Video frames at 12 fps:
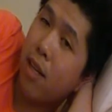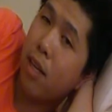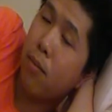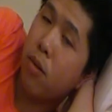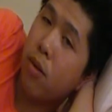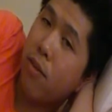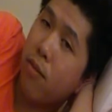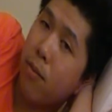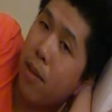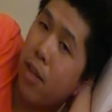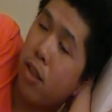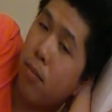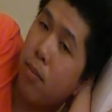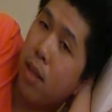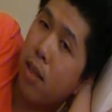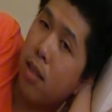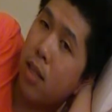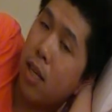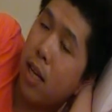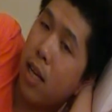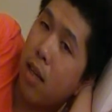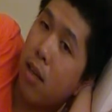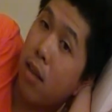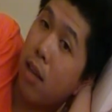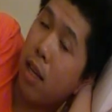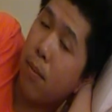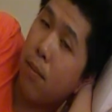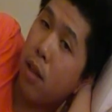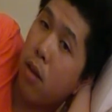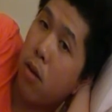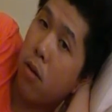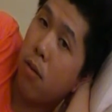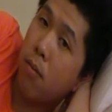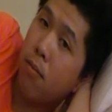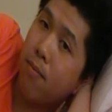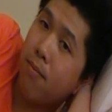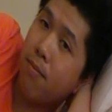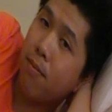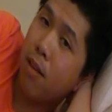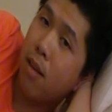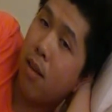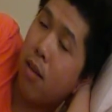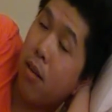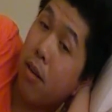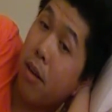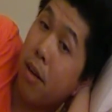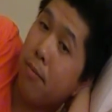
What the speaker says: any more information, please check out the link below. Good night.